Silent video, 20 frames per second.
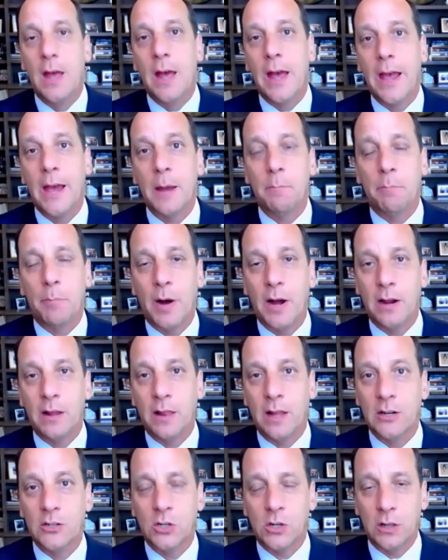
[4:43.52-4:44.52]
And
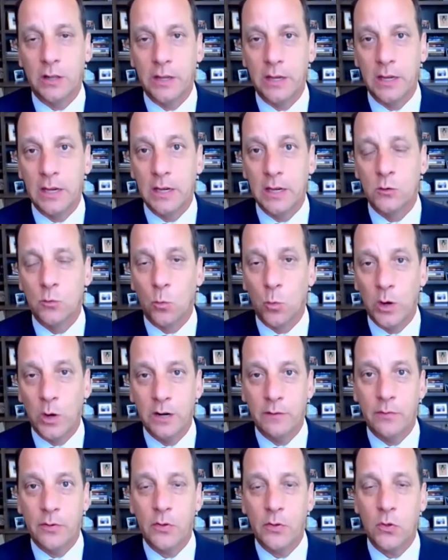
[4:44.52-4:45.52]
Biological E is one
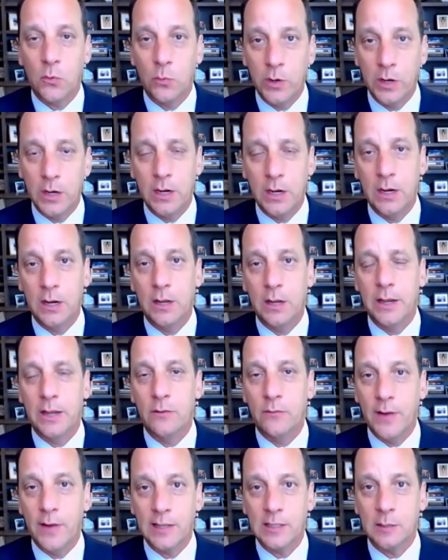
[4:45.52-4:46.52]
of three
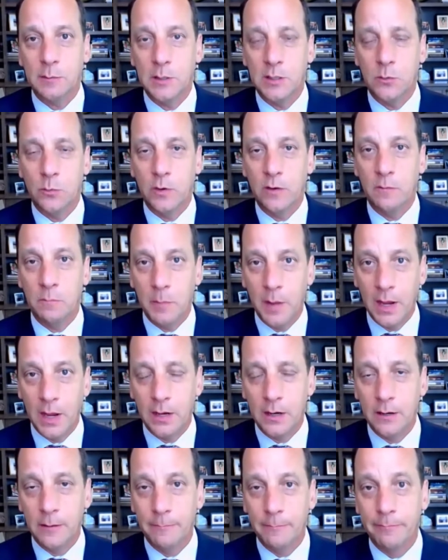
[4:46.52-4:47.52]
investments we've
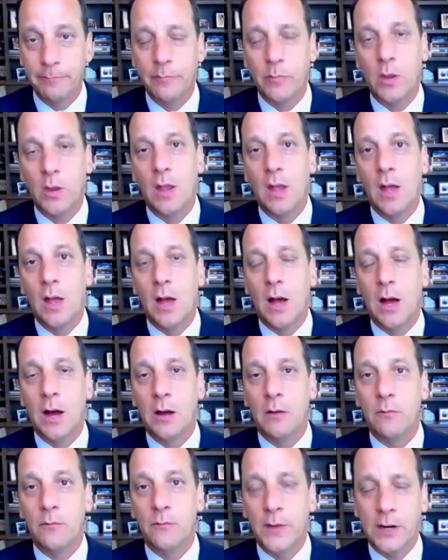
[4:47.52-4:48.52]
made.
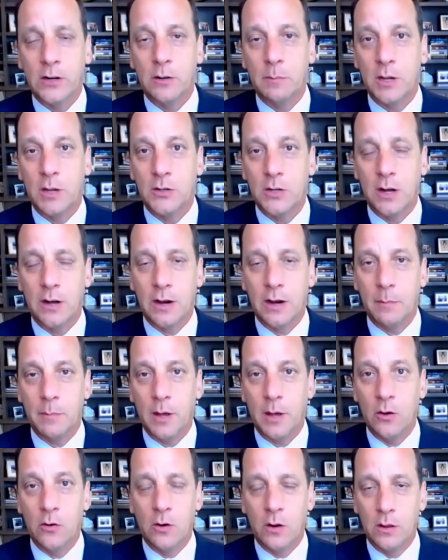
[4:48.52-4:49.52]
Vikram can talk
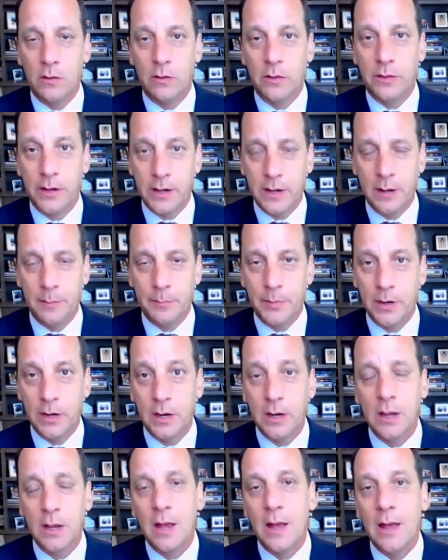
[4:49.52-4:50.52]
about the
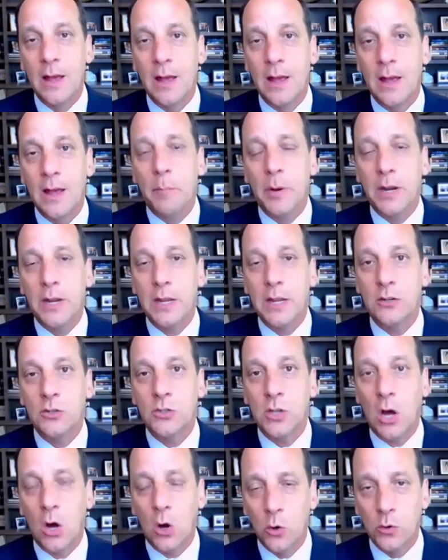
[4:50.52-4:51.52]
company, but in
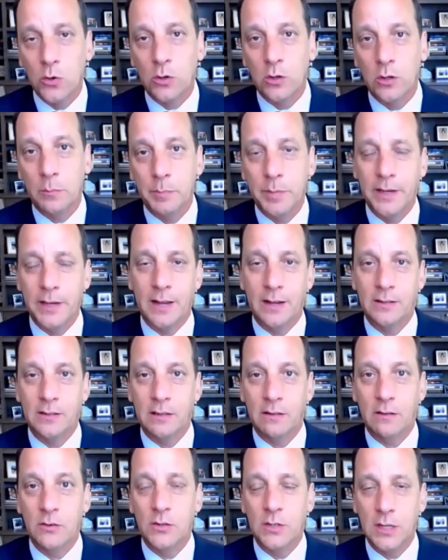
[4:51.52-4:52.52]
total, because of
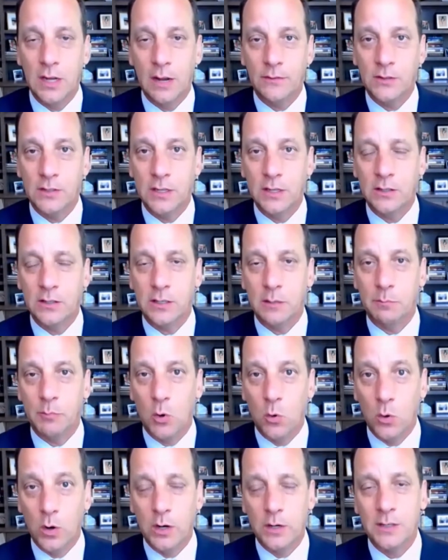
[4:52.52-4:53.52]
the DFC's
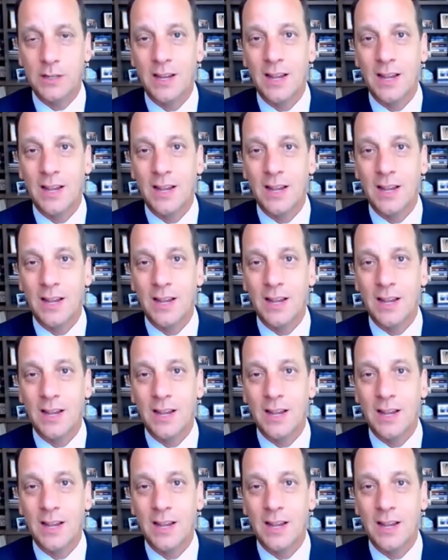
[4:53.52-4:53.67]
support,